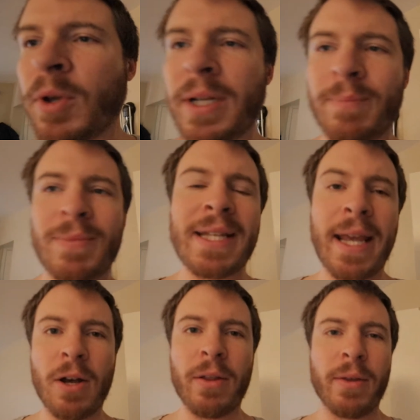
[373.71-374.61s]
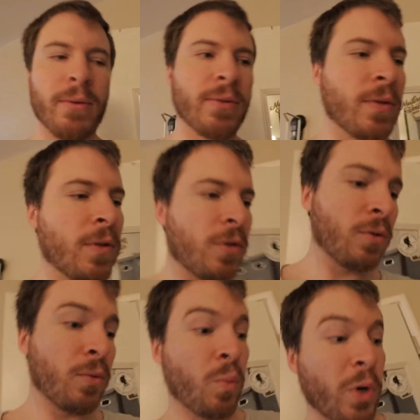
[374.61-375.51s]
gonna take all those
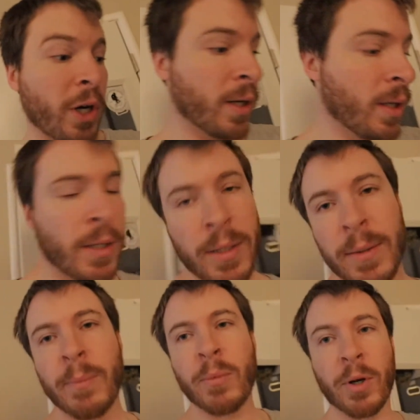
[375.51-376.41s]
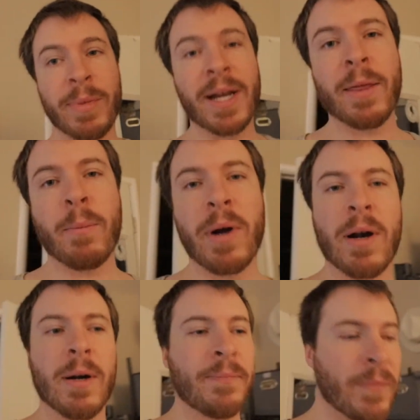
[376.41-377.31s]
to work, put them behind the
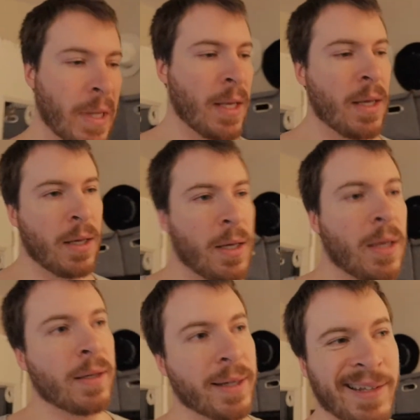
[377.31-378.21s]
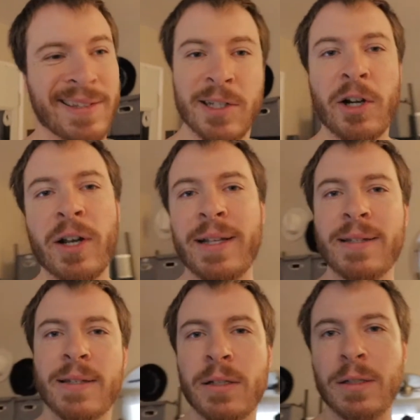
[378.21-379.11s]
bar. Kind of start a
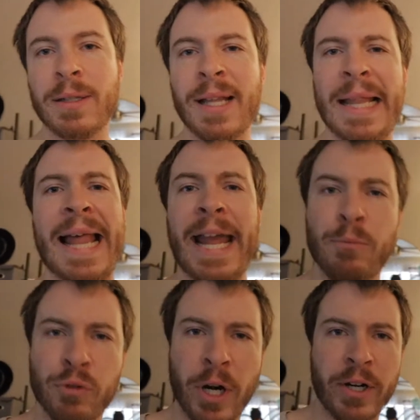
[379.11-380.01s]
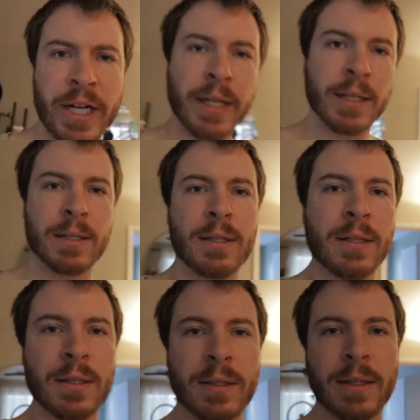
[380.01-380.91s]
nice little library
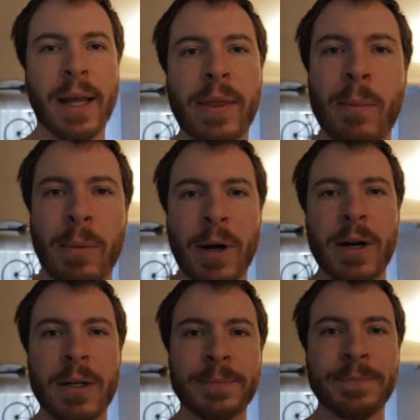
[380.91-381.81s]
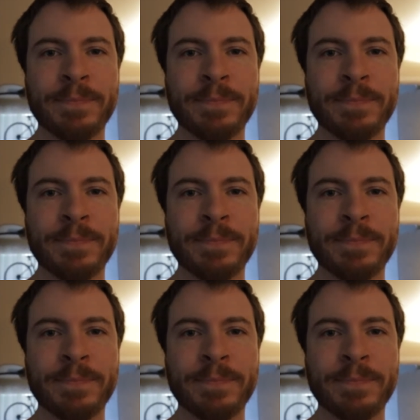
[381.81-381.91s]
at the bar.